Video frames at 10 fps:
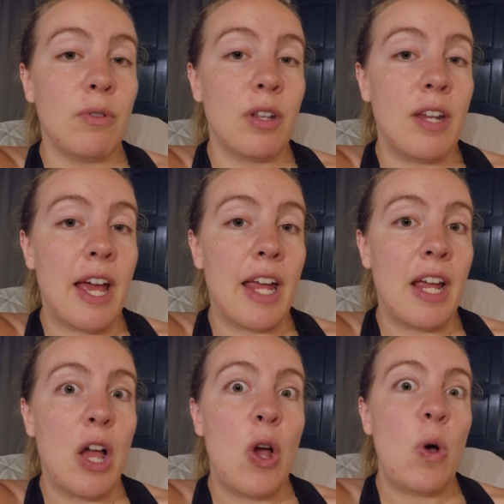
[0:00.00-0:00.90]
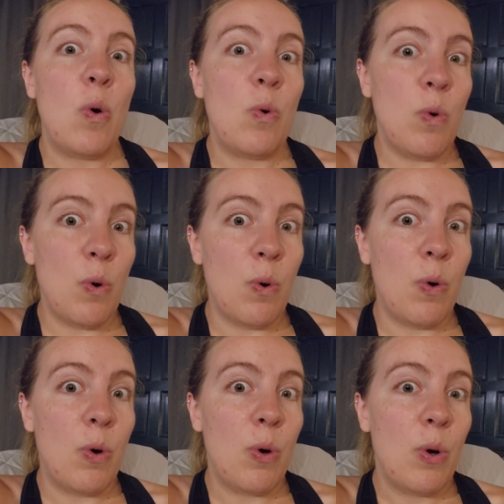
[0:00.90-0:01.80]
the day. Ooh.
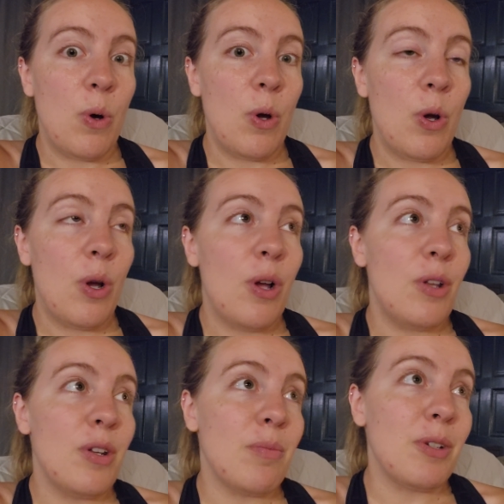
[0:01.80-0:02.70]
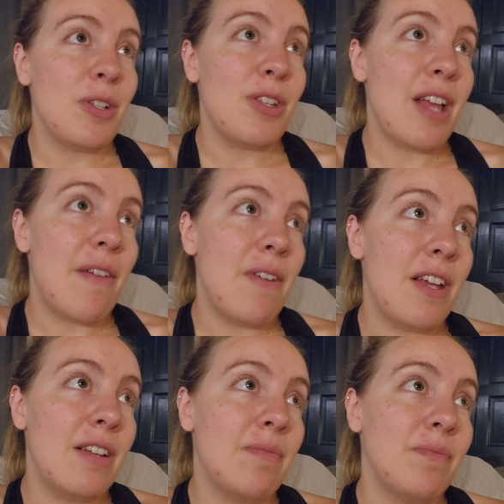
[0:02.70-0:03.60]
Number
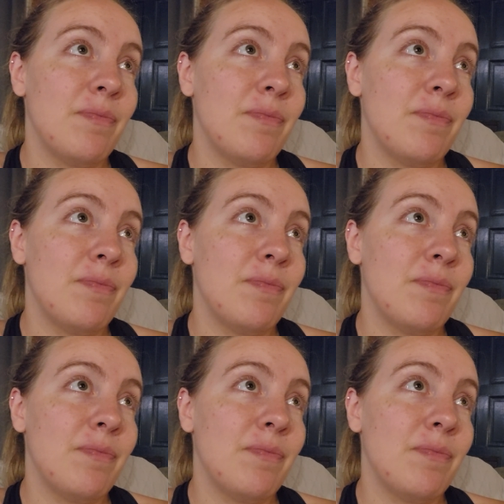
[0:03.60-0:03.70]
7.